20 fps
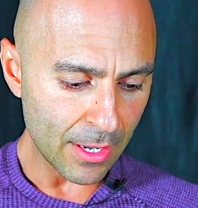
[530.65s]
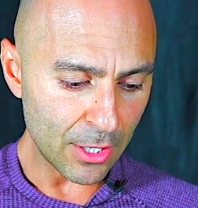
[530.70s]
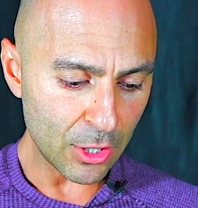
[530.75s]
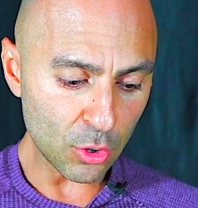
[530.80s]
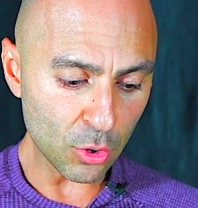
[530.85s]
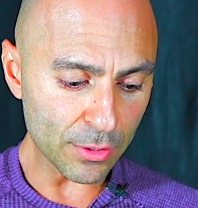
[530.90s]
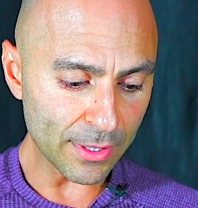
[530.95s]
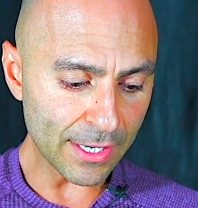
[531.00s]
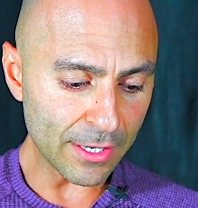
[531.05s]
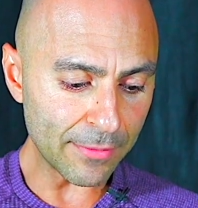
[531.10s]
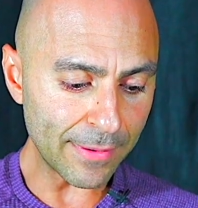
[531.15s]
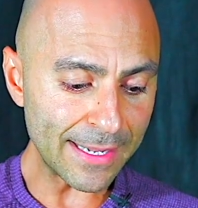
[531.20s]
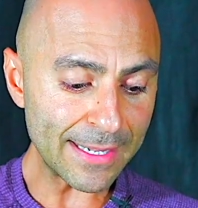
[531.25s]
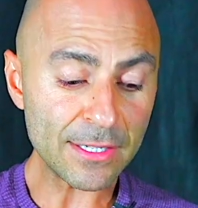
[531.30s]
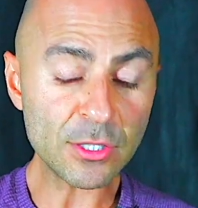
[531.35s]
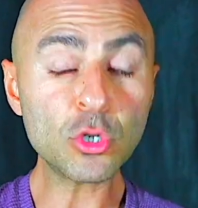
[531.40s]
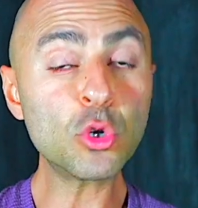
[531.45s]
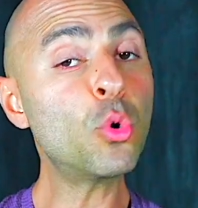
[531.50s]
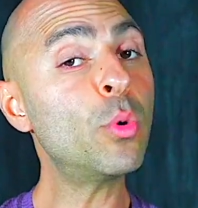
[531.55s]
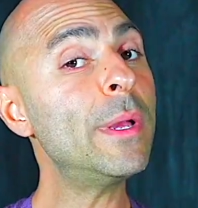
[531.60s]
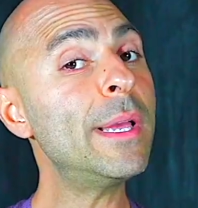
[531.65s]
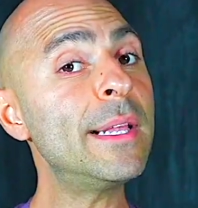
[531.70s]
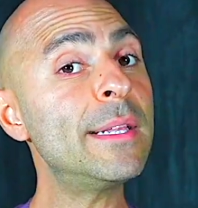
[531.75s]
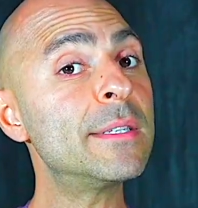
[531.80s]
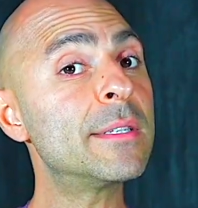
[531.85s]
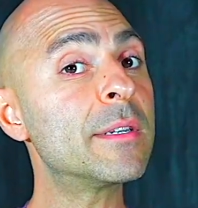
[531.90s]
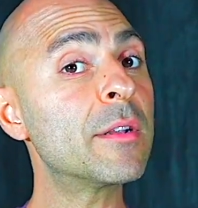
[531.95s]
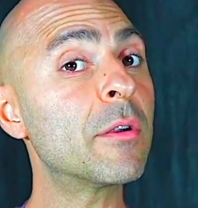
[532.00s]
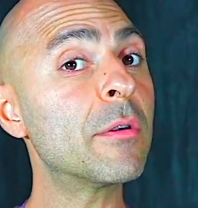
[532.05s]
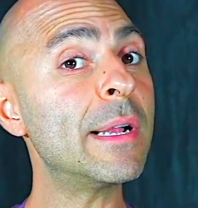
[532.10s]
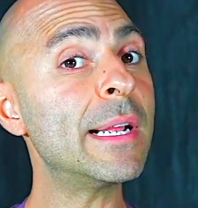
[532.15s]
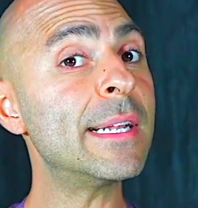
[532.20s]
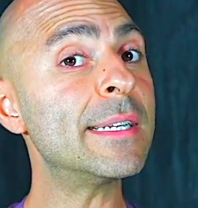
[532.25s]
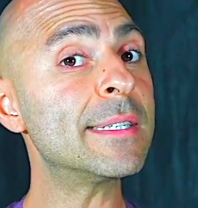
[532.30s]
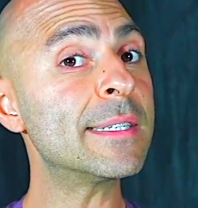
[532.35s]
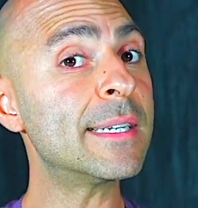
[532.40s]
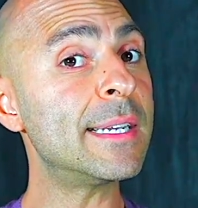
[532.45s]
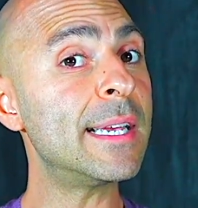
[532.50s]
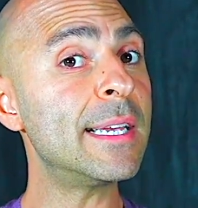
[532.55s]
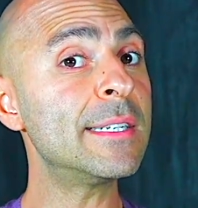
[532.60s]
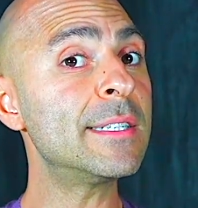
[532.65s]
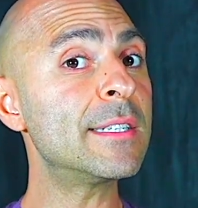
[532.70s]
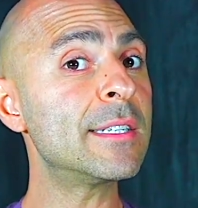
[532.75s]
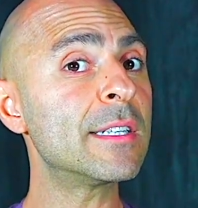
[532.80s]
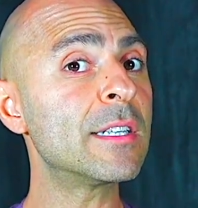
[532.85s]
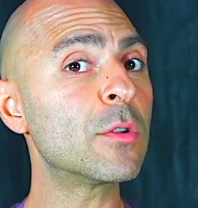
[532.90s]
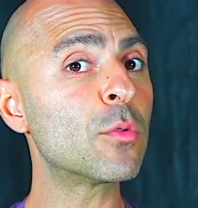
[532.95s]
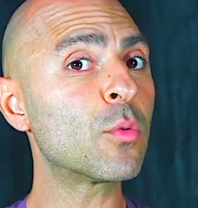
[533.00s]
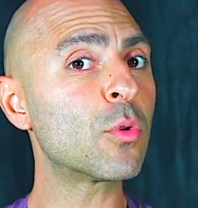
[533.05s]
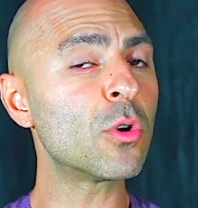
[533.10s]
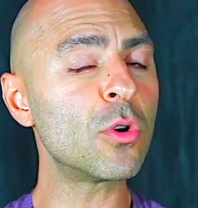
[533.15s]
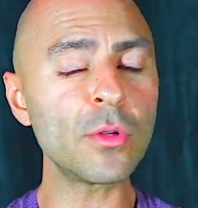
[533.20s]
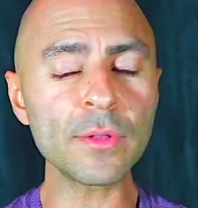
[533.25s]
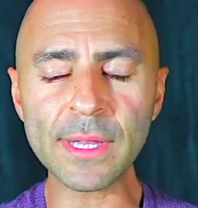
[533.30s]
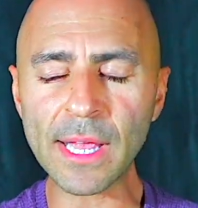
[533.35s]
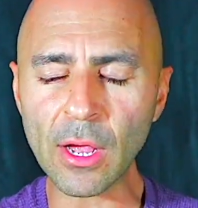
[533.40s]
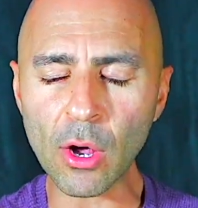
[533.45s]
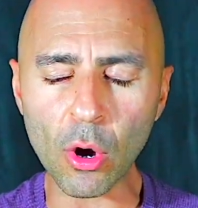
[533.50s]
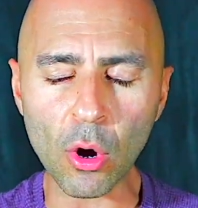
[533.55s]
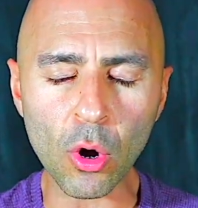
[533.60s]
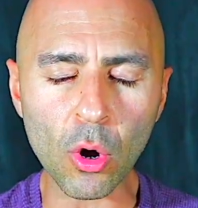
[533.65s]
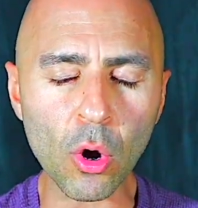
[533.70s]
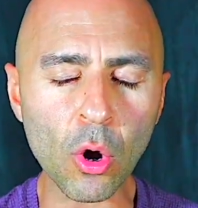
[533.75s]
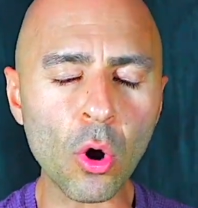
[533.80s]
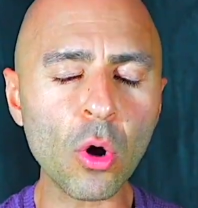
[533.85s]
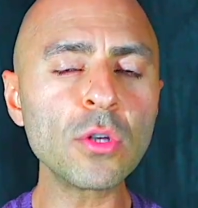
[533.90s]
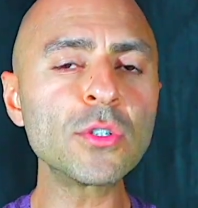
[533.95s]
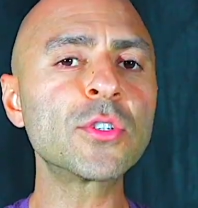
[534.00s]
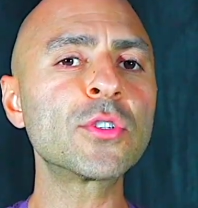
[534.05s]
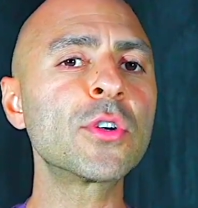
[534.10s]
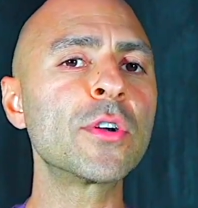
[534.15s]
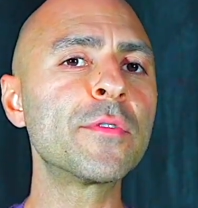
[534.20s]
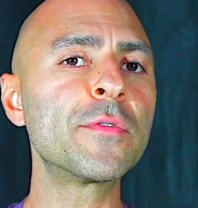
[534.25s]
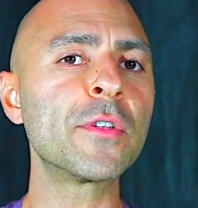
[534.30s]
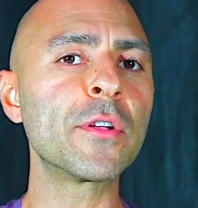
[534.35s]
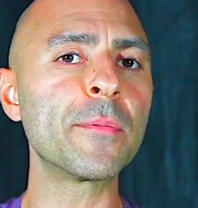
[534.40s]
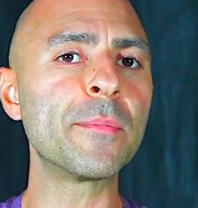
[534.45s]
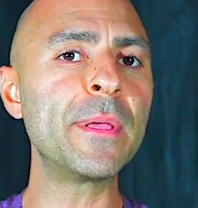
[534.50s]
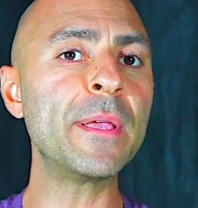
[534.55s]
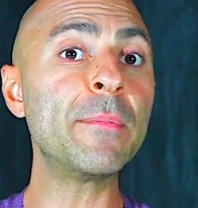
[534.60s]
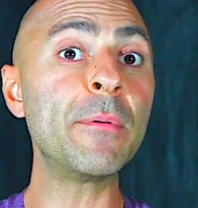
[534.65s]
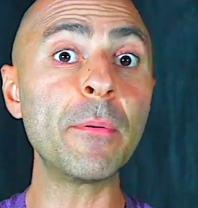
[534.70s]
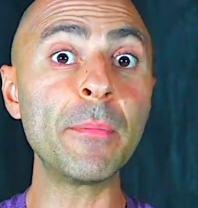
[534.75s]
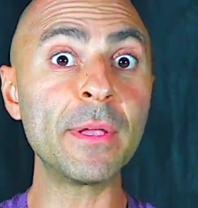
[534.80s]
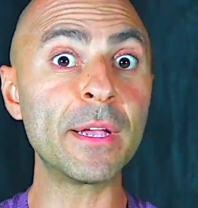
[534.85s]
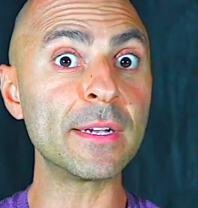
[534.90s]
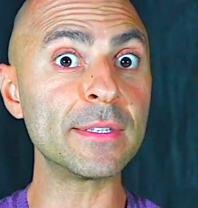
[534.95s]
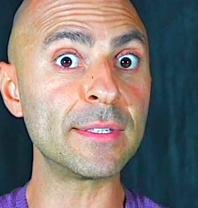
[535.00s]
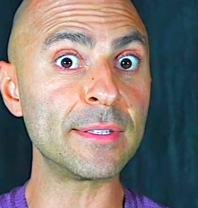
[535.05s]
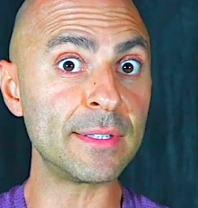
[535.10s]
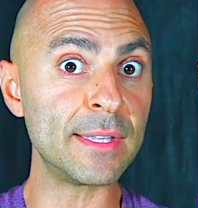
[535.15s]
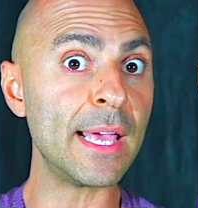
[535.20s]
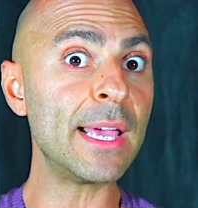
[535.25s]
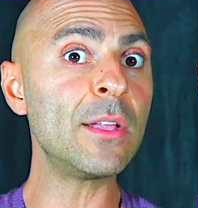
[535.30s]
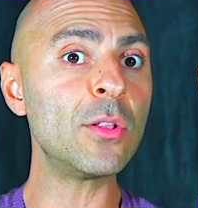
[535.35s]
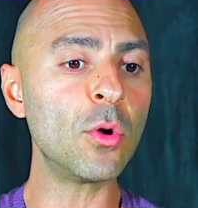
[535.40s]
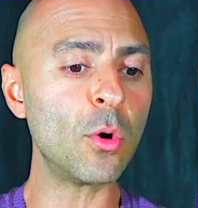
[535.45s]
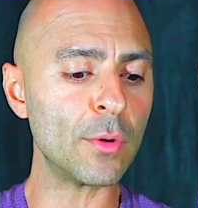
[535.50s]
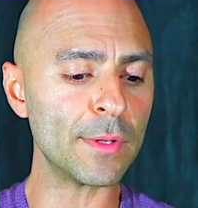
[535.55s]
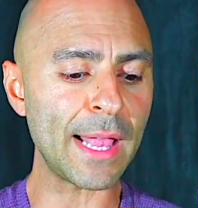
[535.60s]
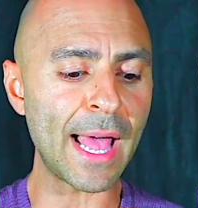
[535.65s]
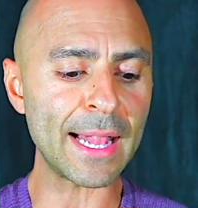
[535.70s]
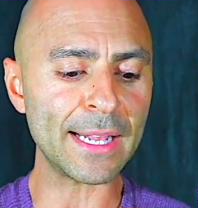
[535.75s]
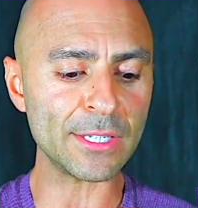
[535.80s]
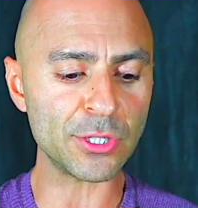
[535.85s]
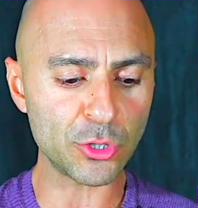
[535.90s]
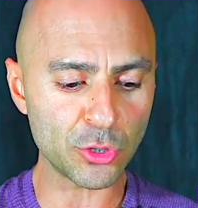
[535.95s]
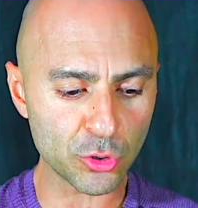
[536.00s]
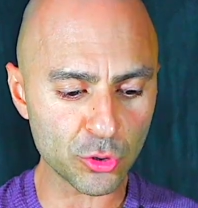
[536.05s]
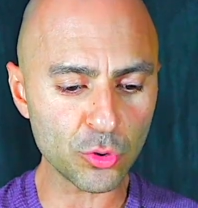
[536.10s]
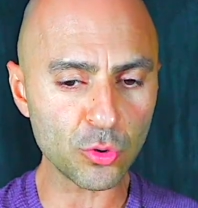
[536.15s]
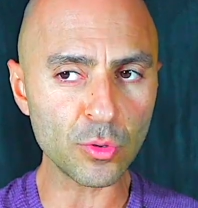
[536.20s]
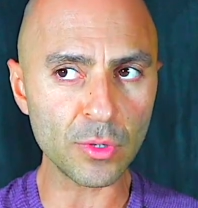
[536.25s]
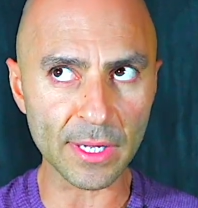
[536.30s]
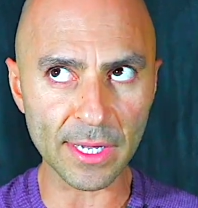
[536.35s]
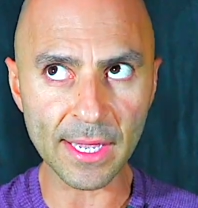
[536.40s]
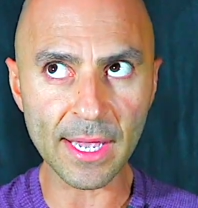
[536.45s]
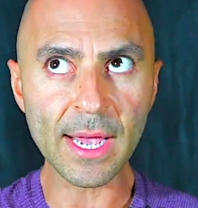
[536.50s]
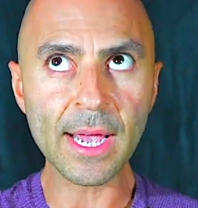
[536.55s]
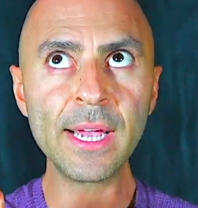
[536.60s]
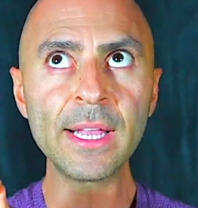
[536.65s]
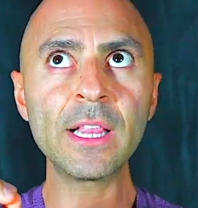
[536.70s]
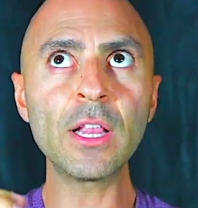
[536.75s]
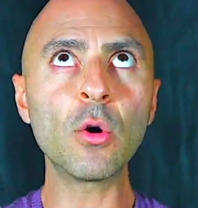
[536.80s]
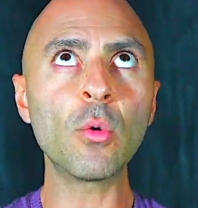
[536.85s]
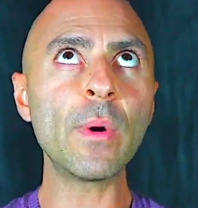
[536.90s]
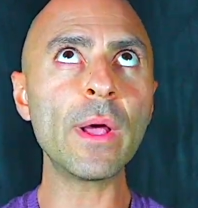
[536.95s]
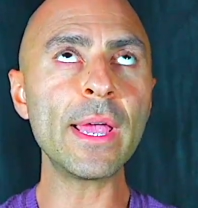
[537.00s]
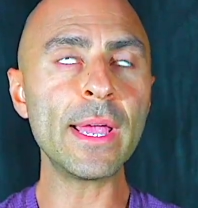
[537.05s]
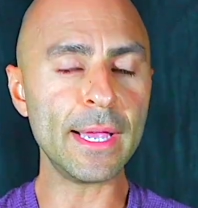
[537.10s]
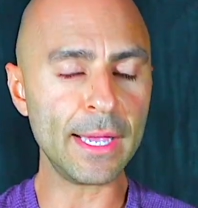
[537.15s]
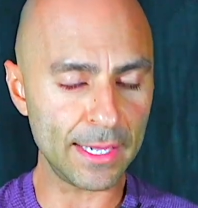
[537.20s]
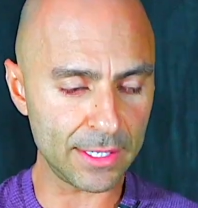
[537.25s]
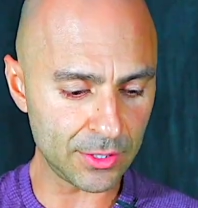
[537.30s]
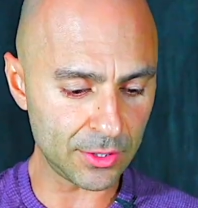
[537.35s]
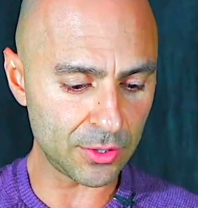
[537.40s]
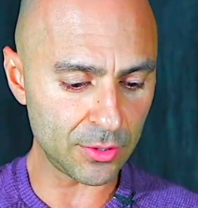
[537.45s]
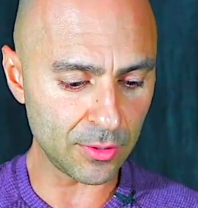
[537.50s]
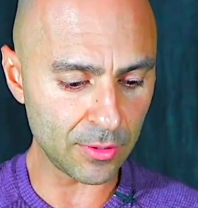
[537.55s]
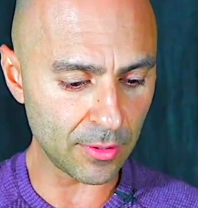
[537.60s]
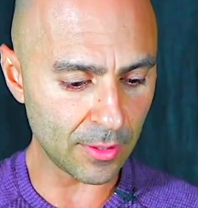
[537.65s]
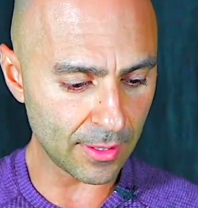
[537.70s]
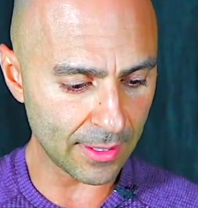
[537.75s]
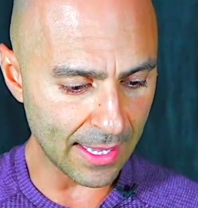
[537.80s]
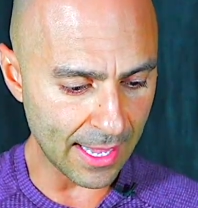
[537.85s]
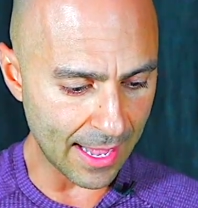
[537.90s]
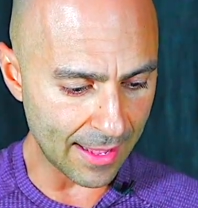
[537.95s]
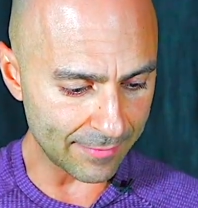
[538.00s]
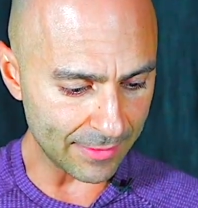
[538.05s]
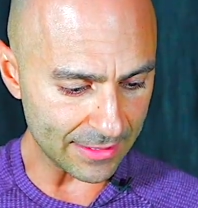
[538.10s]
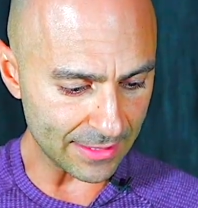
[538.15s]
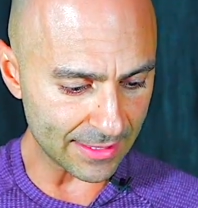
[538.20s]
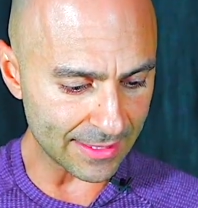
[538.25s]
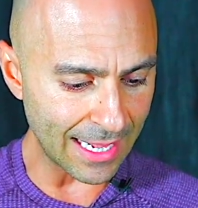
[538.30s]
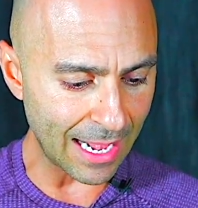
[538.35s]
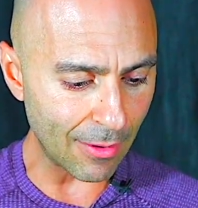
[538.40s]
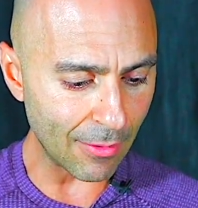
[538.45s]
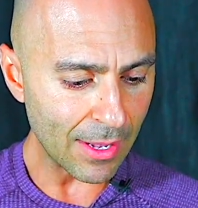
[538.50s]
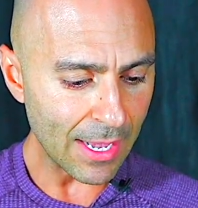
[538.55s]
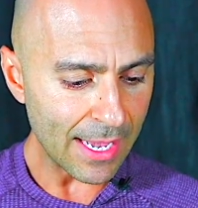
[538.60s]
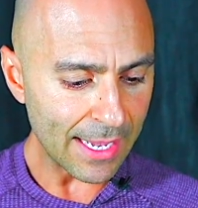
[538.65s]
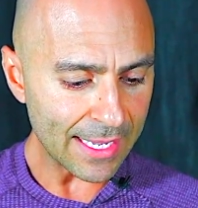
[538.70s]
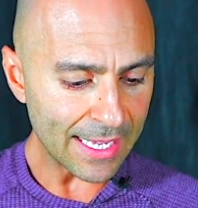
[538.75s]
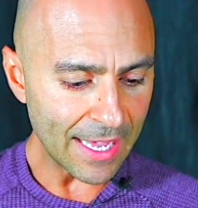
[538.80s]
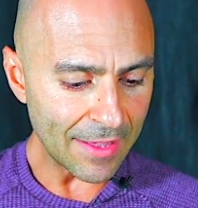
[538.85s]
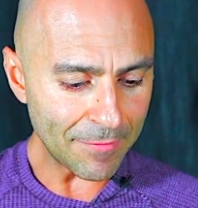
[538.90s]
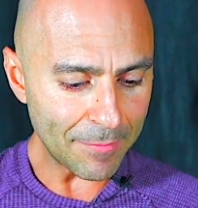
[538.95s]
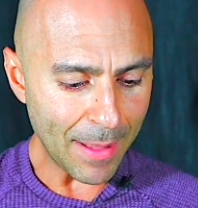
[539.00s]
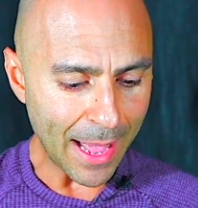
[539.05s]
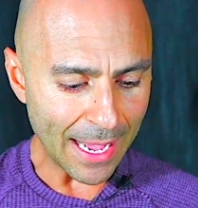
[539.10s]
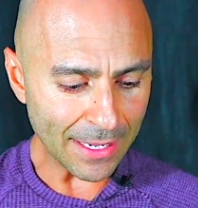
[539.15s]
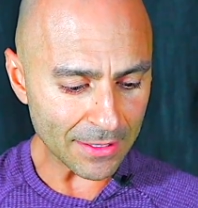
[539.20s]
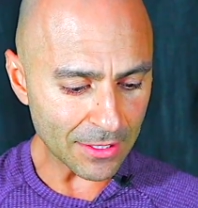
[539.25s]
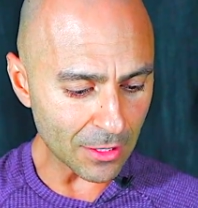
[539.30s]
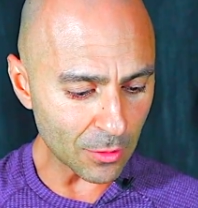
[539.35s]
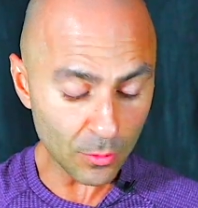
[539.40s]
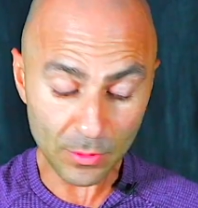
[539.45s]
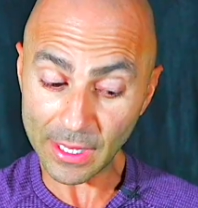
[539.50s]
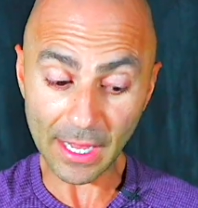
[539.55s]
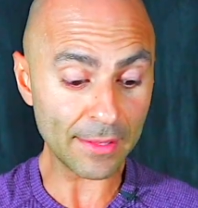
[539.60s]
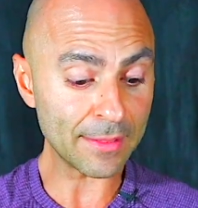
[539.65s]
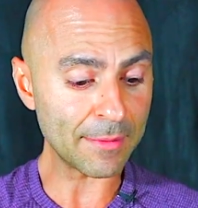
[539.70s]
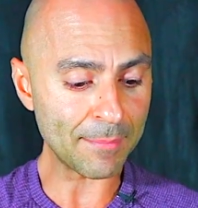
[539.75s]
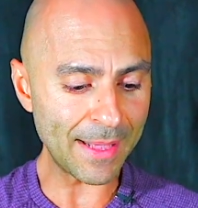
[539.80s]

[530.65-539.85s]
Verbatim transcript: you know, the greatest queens, the greatest kings in the world, they all serve their people because they know that is truly the way into the heavens. Now, give back to the now the